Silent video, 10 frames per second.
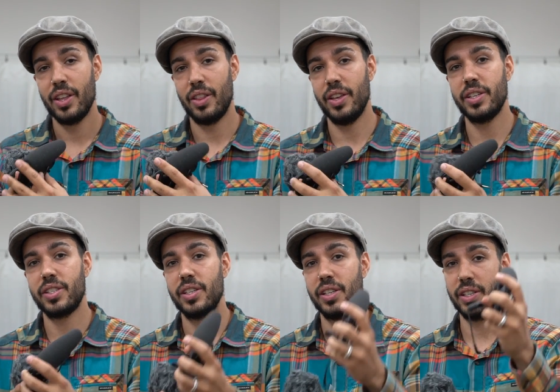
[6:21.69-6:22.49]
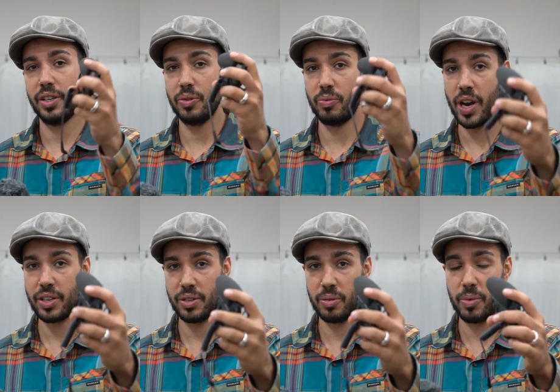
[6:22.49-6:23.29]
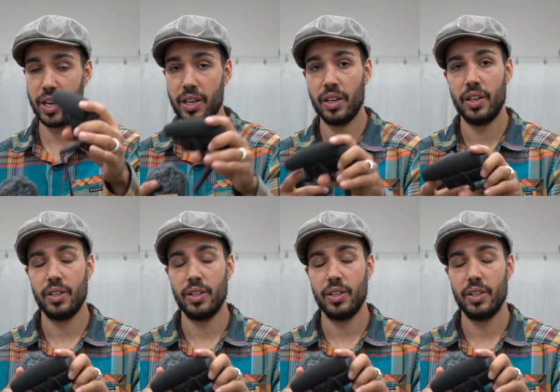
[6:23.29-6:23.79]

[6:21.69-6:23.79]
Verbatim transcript: This is a directional mic.